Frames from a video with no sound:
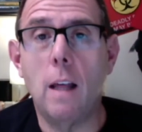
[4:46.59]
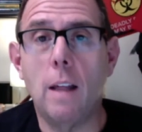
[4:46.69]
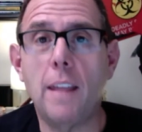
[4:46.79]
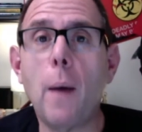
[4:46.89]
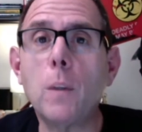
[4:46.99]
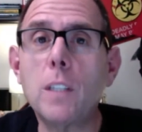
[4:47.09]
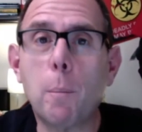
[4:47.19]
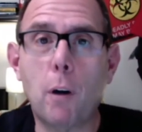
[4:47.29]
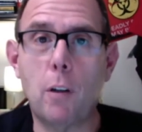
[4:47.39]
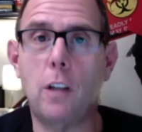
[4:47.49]
That was a
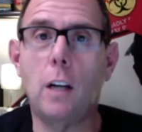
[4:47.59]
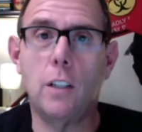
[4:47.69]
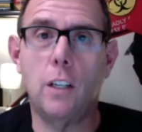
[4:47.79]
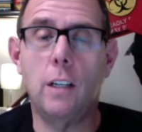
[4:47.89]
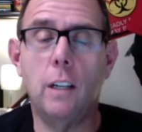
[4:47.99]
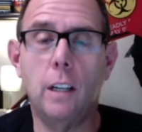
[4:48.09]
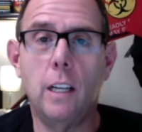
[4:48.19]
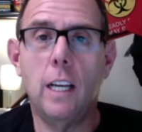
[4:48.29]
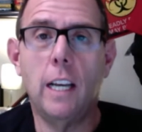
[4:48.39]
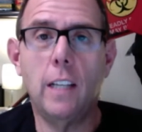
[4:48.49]
production.
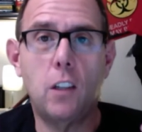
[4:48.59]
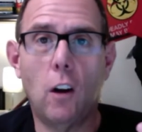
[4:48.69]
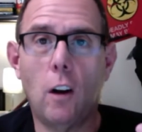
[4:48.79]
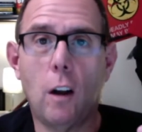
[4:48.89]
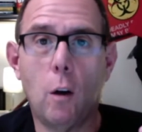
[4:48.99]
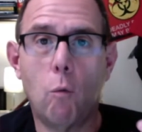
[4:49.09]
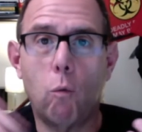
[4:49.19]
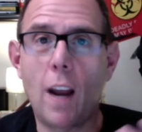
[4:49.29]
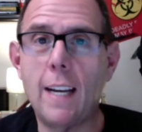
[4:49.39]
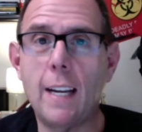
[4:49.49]
It took
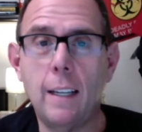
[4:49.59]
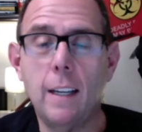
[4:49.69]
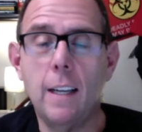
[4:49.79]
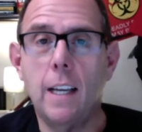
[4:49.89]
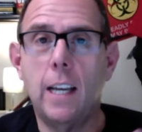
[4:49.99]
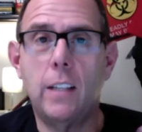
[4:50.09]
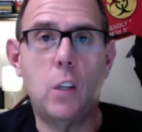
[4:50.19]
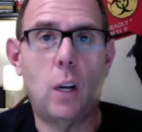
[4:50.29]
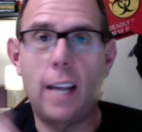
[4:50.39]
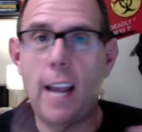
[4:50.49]
writing, it
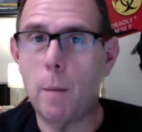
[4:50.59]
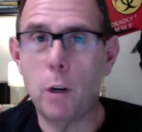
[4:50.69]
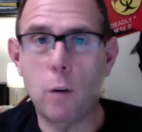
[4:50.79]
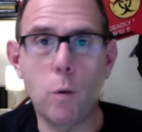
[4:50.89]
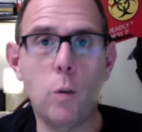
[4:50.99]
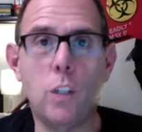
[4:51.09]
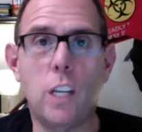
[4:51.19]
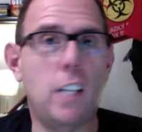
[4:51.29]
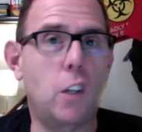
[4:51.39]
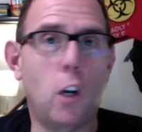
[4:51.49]
took camera crews,
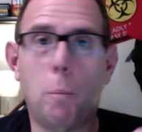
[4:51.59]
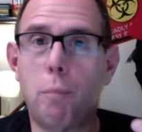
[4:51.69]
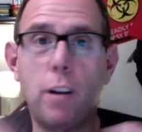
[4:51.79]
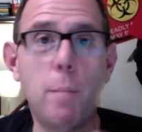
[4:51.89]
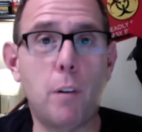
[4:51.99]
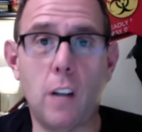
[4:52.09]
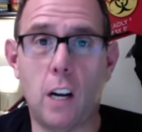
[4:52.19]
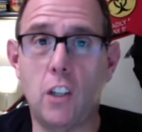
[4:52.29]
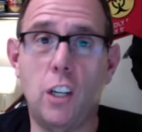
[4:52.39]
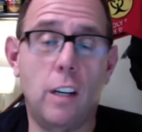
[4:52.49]
it took
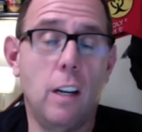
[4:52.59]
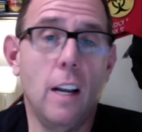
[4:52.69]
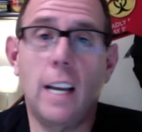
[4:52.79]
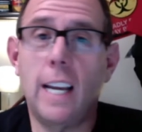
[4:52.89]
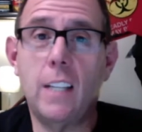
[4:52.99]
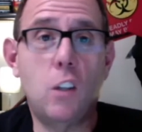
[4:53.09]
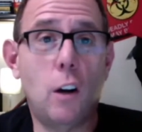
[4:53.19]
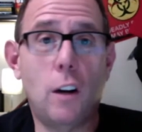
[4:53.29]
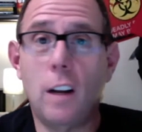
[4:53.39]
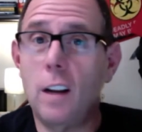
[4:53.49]
pre-production, it
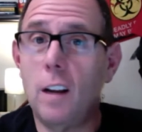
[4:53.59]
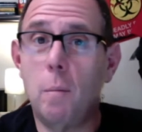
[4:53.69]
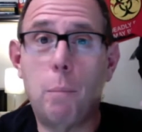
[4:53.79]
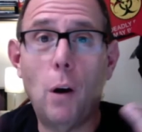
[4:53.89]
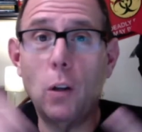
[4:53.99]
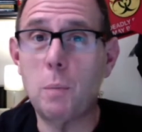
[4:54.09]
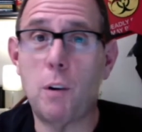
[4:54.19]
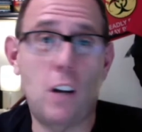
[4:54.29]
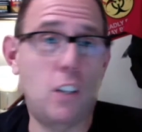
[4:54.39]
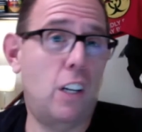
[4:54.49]
took
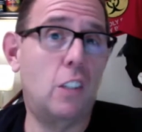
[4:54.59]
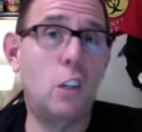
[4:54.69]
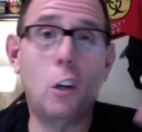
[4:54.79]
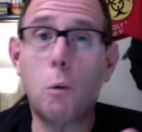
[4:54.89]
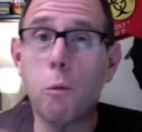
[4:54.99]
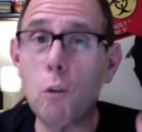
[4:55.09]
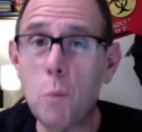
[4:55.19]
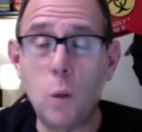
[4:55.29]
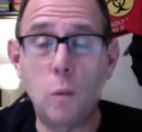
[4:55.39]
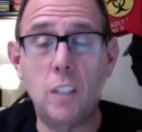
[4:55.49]
post-production, it took crew
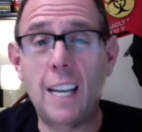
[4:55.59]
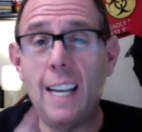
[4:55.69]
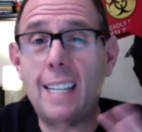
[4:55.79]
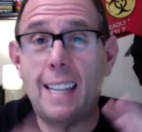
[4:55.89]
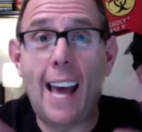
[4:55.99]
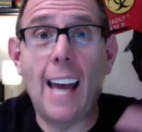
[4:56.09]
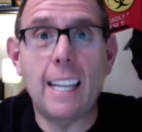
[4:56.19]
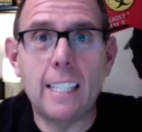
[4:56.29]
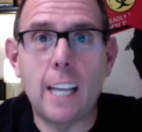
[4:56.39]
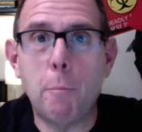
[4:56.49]
moves. That
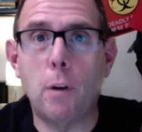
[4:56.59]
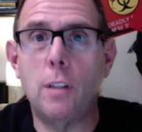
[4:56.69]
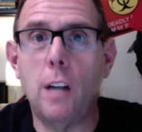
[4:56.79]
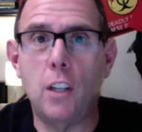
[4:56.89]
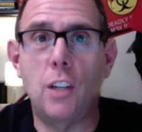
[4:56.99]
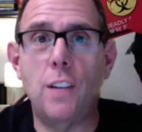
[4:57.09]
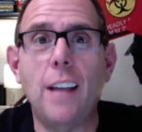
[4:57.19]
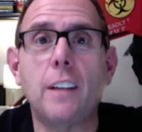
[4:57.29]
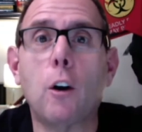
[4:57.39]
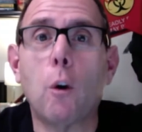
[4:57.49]
is a production.
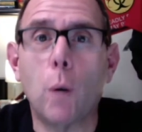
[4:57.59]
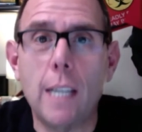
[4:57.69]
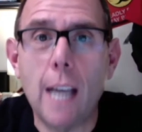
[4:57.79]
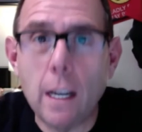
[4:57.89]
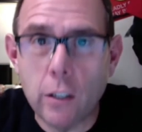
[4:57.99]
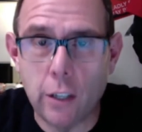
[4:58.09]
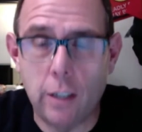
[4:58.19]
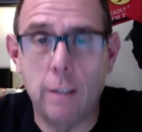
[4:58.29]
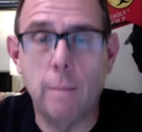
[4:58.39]
That's a creation.